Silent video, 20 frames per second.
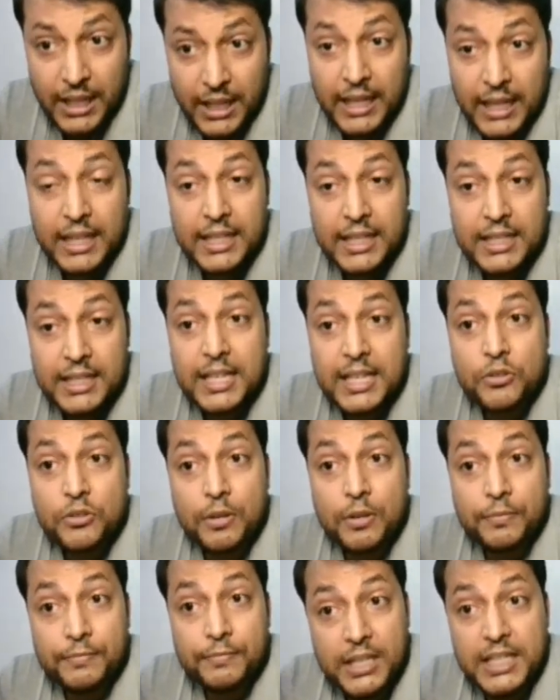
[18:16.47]
In case of
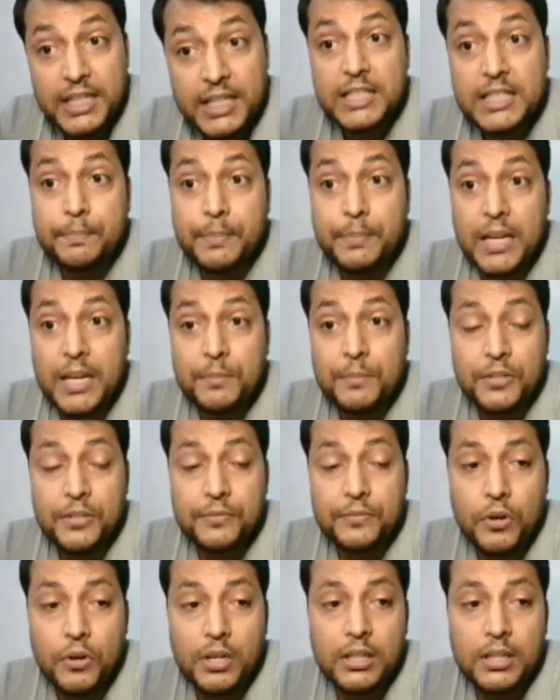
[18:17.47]
late primary
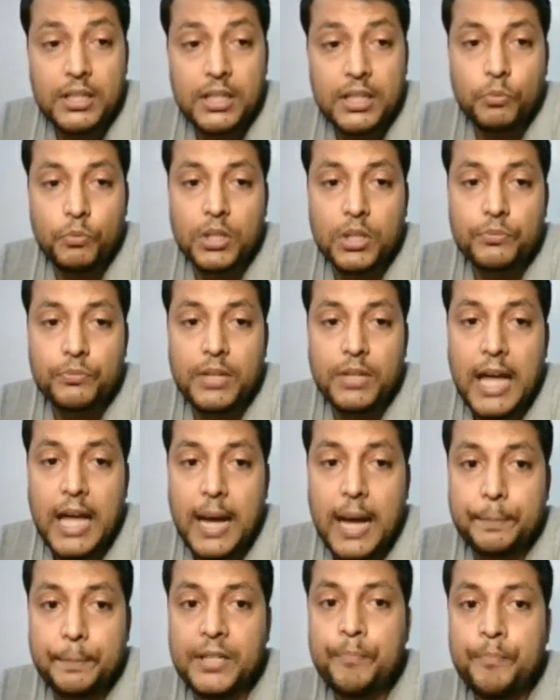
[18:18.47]
follicle, what will
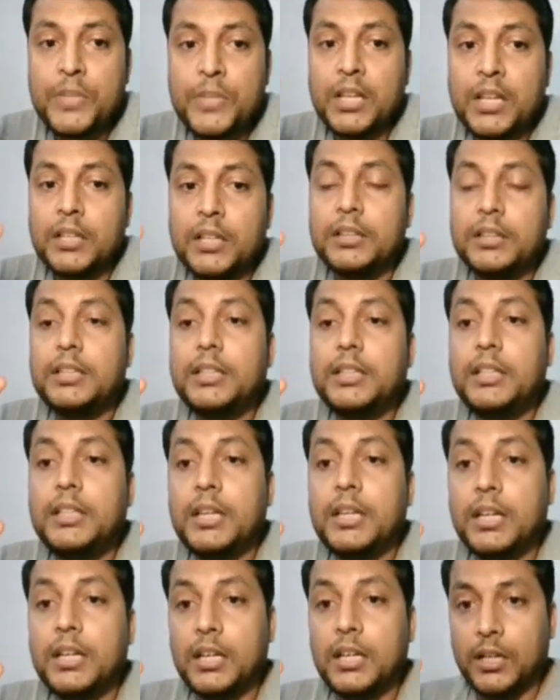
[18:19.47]
happen, the
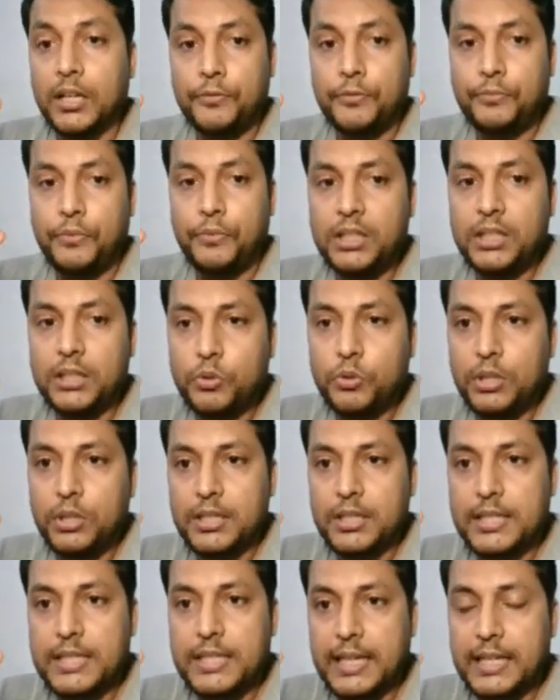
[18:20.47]
follicular
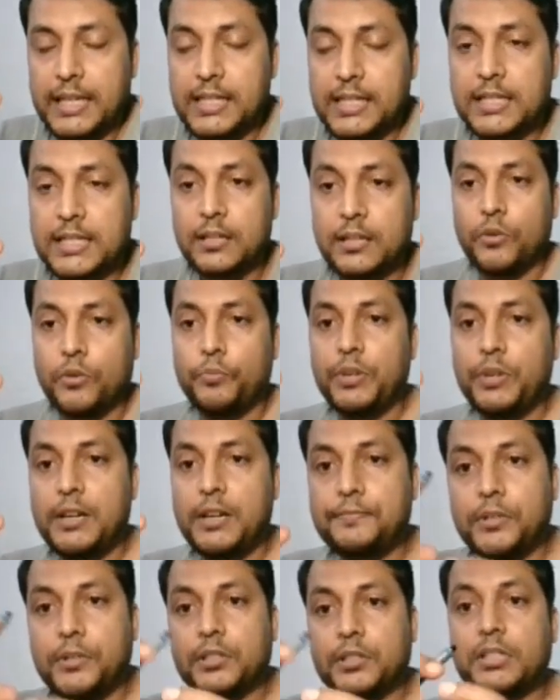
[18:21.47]
cells will
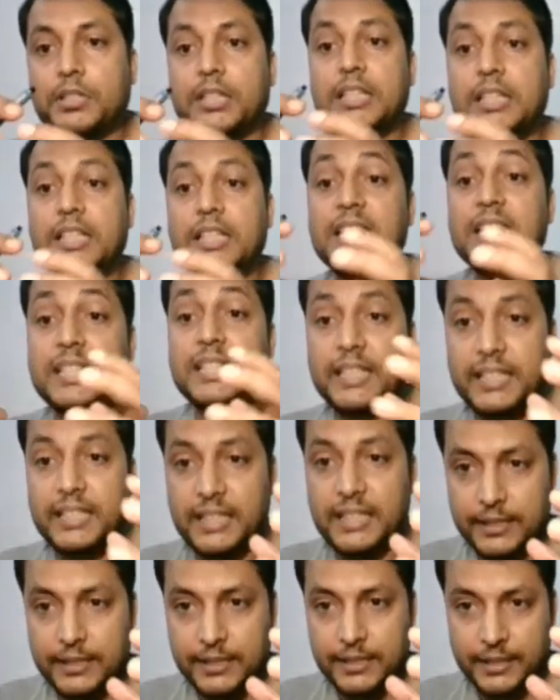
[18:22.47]
further
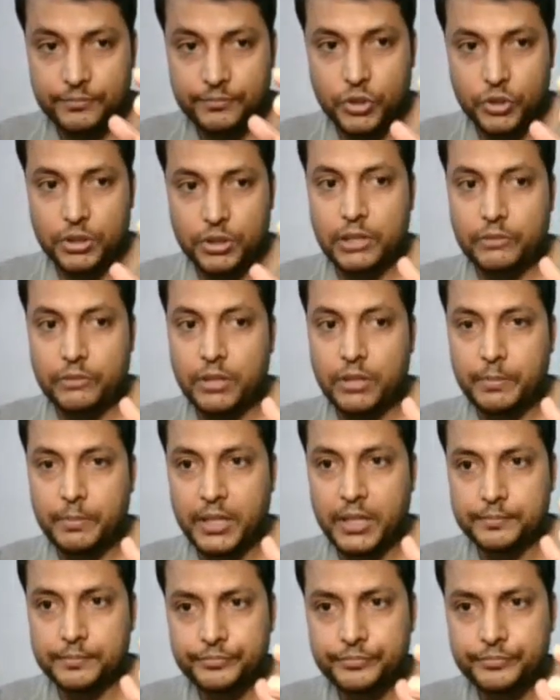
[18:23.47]
increase, so there will be
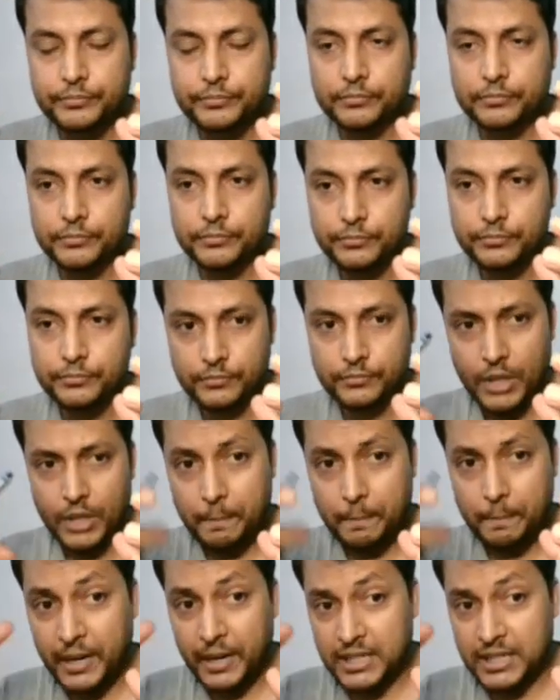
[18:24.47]

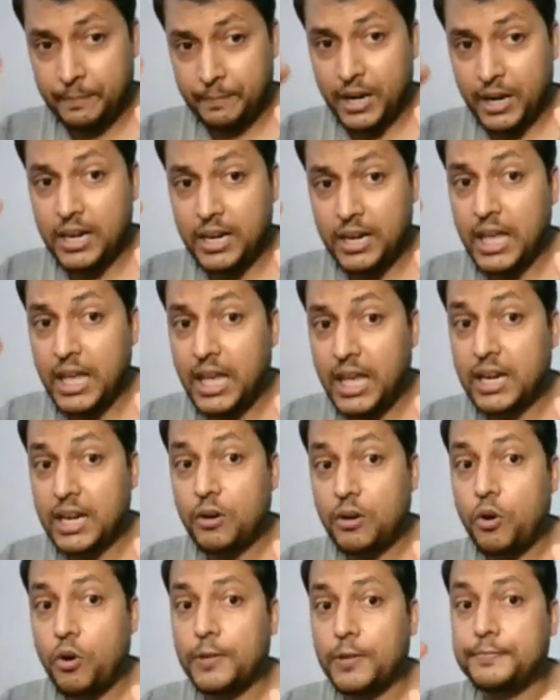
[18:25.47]
multiple layer
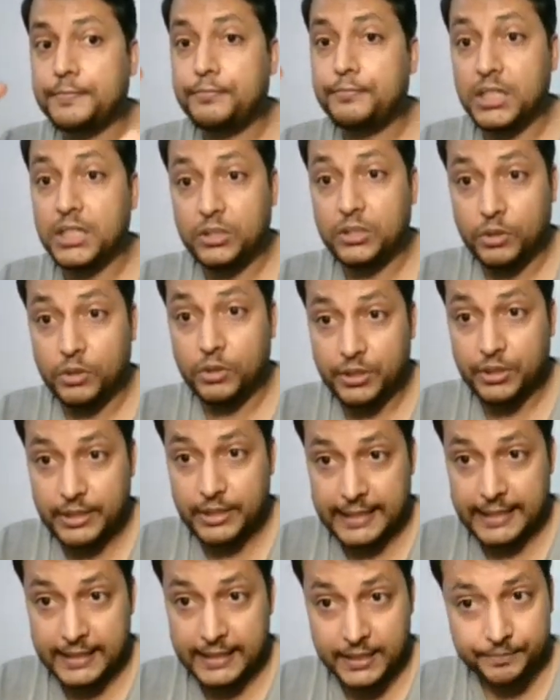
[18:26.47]
of follicular
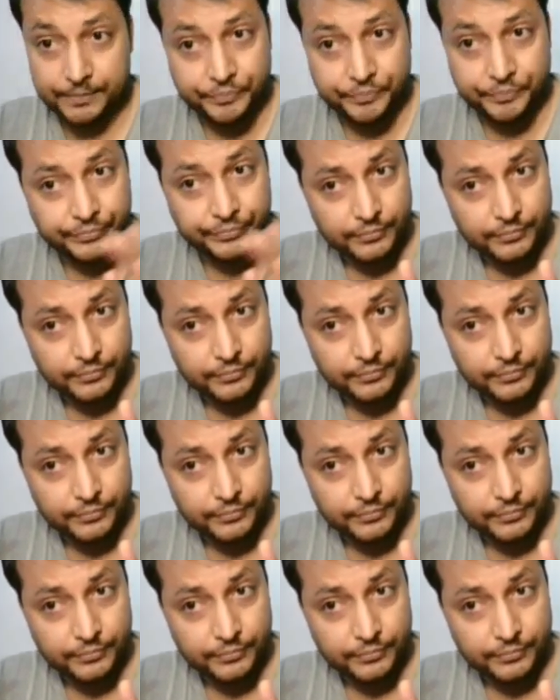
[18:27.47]
cells.